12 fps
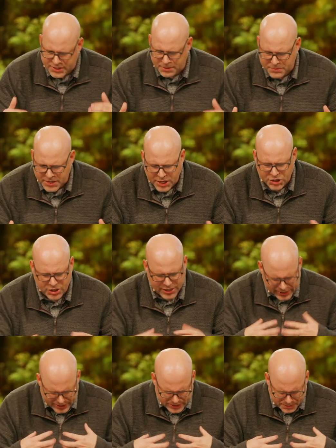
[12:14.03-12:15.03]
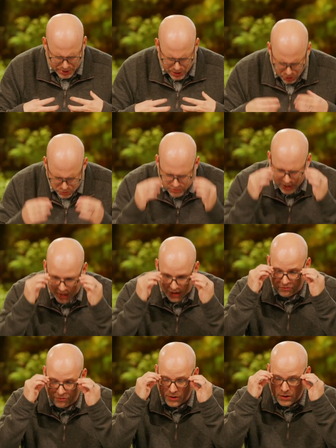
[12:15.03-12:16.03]
temptation, at least in my own
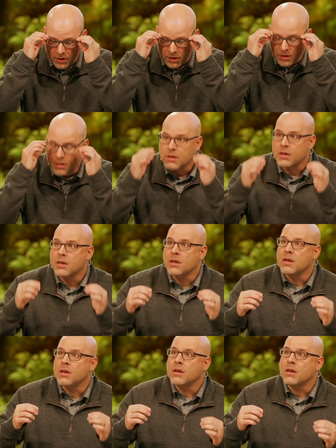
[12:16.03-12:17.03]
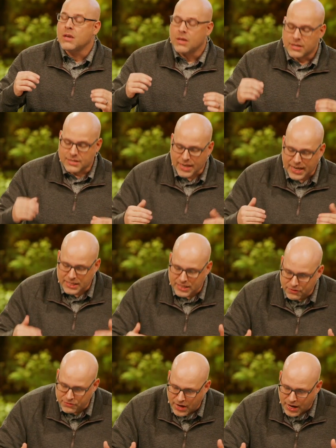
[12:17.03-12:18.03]
life, is that I
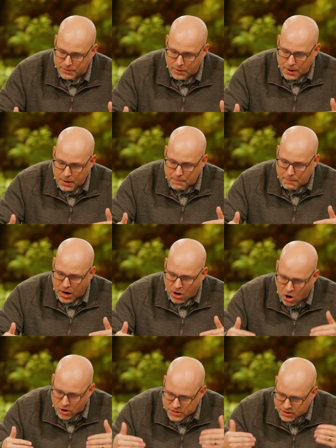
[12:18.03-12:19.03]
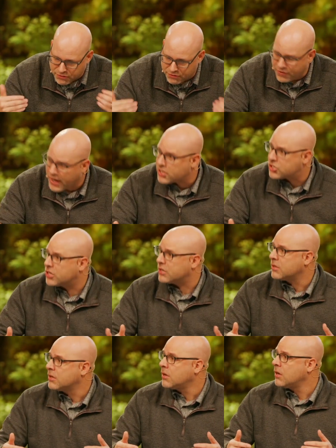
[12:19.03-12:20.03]
give God my heart's affection